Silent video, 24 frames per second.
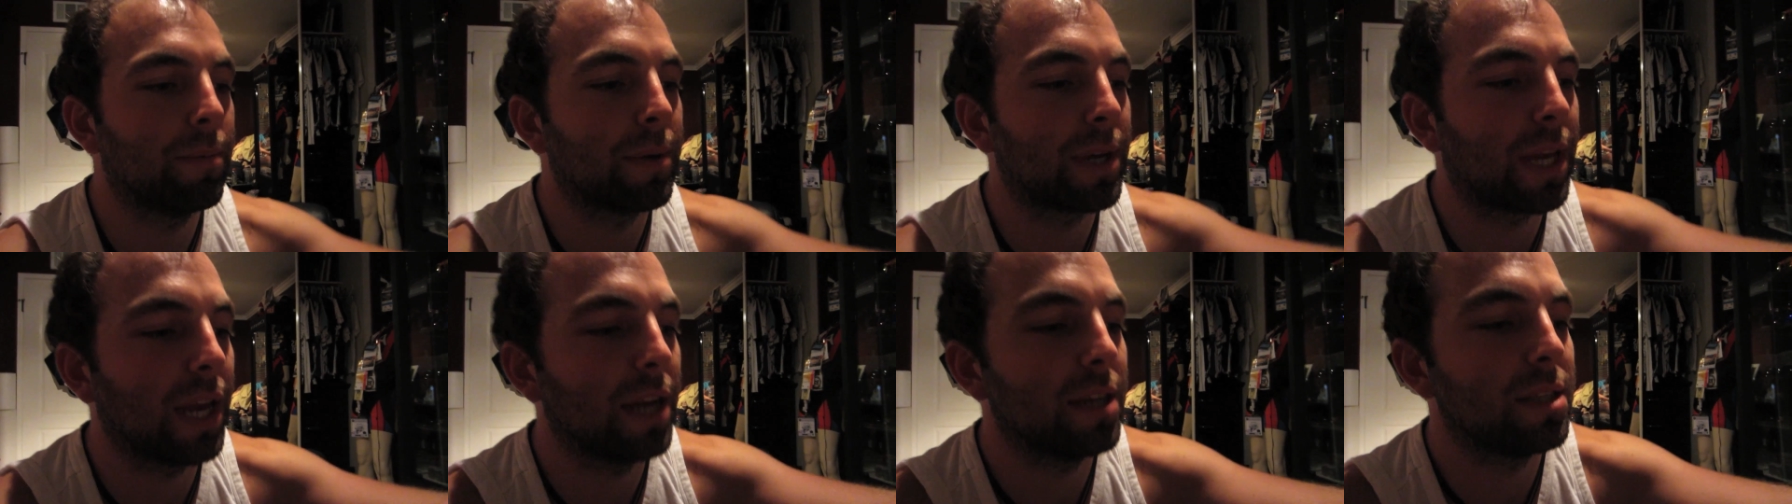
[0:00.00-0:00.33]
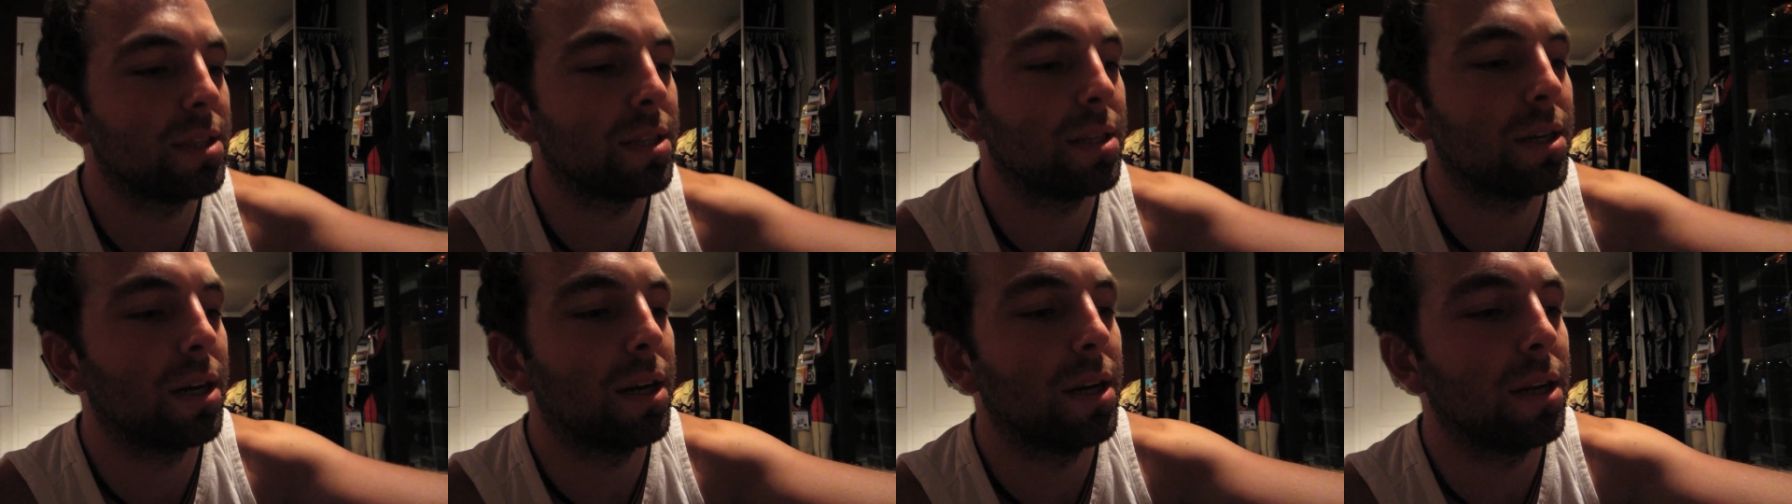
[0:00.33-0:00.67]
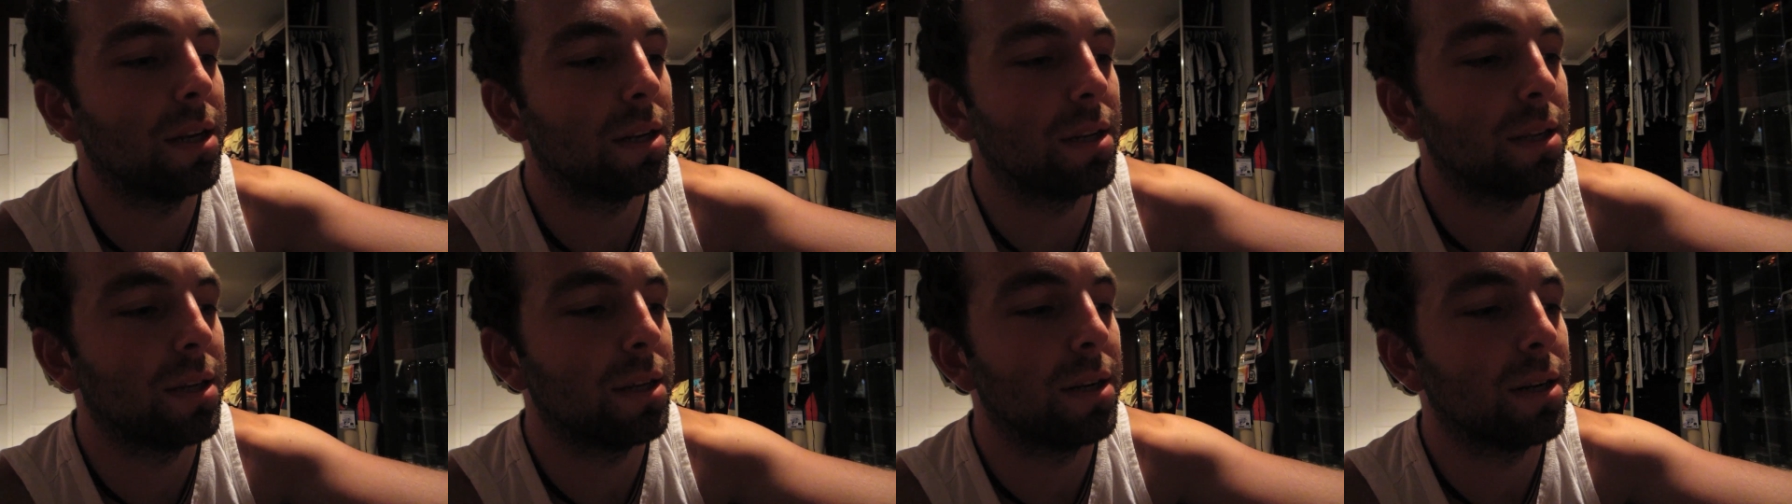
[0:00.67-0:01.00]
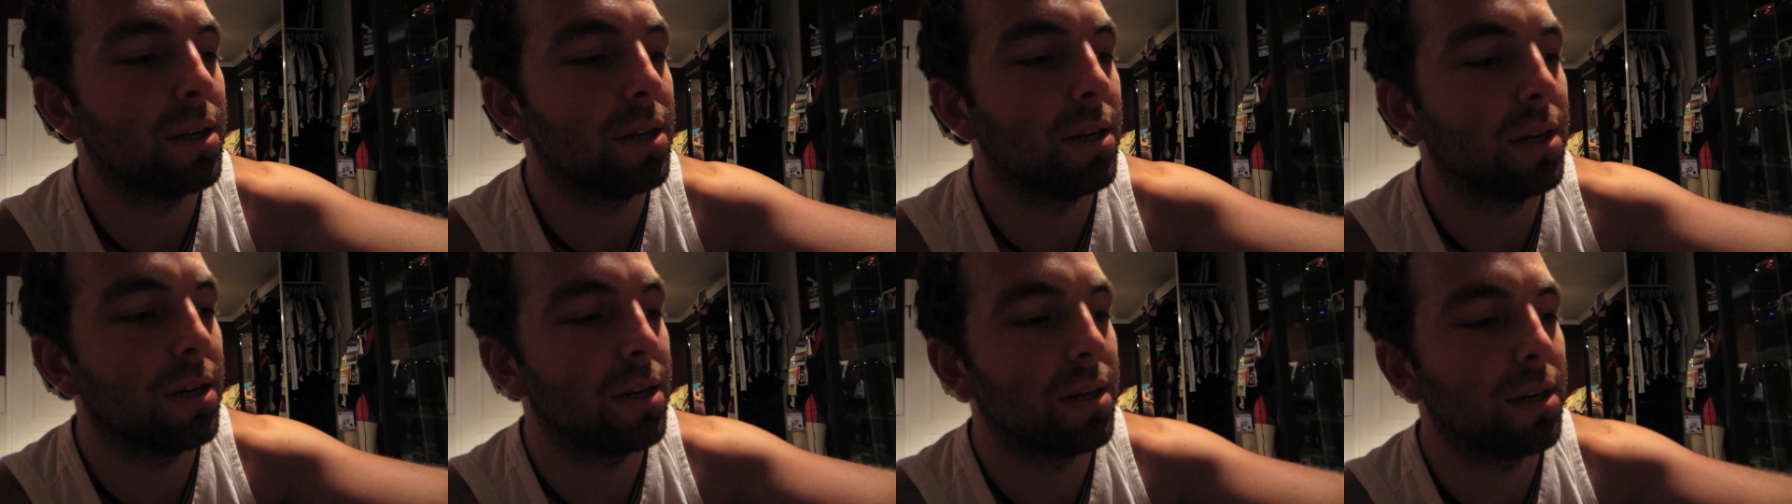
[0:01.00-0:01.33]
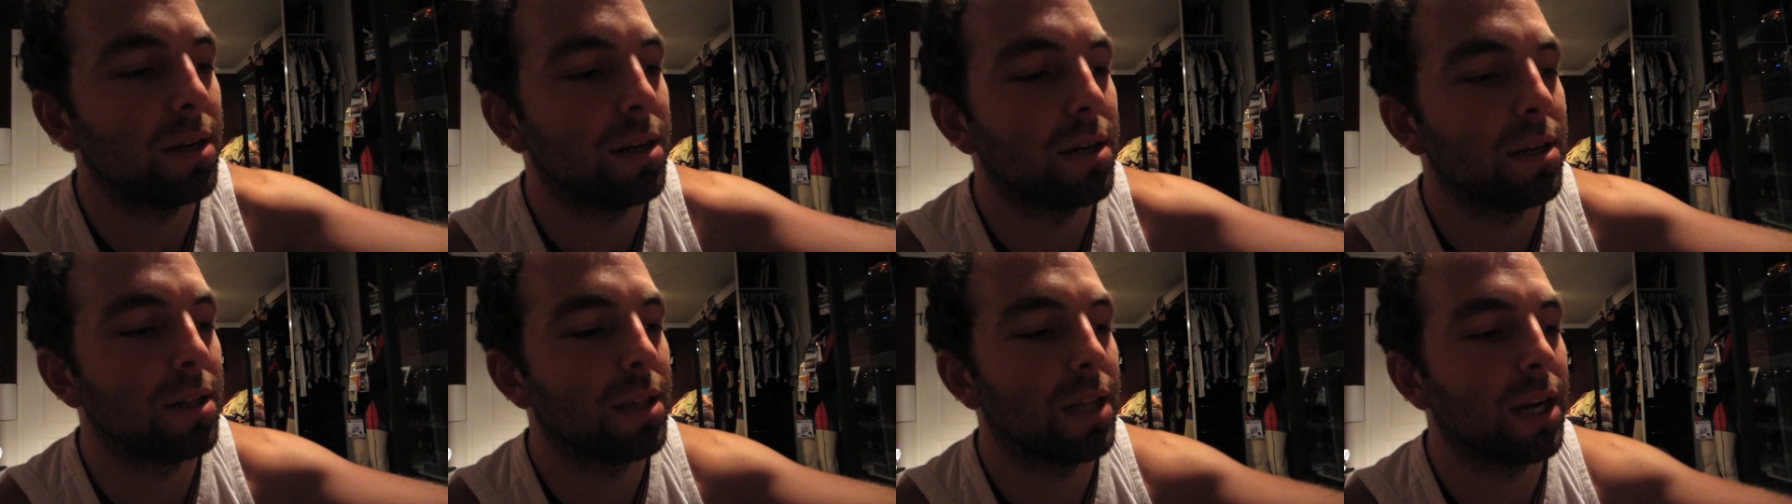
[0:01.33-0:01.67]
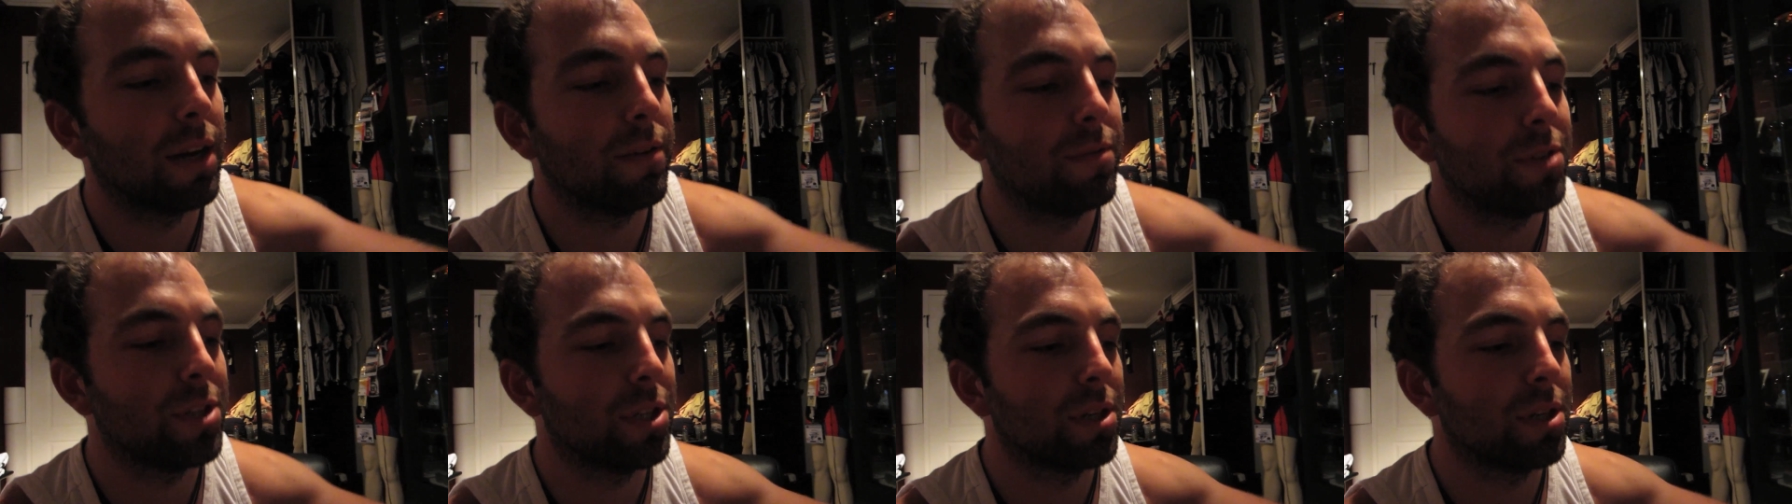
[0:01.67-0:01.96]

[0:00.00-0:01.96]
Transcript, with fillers: Casey and I did a live